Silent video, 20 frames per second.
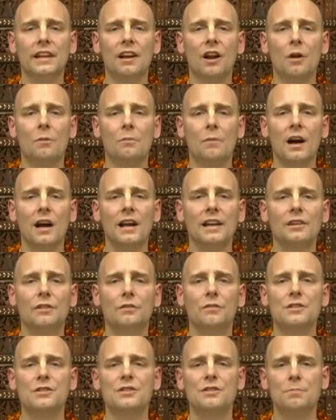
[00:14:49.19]
in our mind a
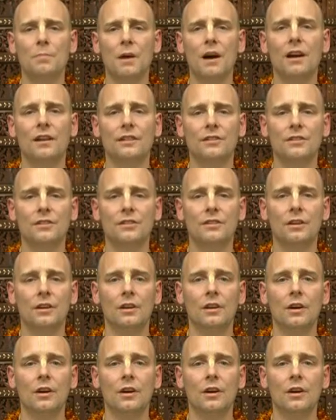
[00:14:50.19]
response.